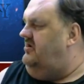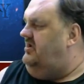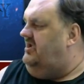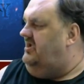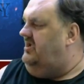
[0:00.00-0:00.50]

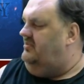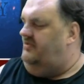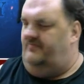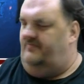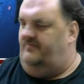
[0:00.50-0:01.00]
And
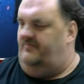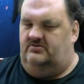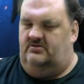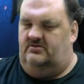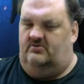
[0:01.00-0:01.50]

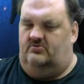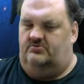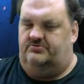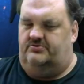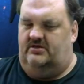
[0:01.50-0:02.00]
I'm
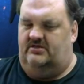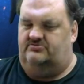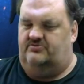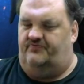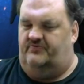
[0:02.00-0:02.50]
going to try
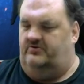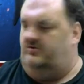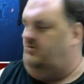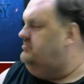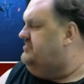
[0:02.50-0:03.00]
something here.
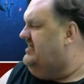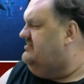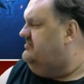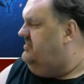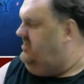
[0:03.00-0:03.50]
I'm going to try
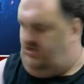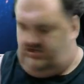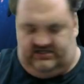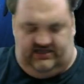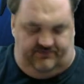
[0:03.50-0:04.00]
to
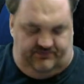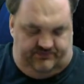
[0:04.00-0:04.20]
keep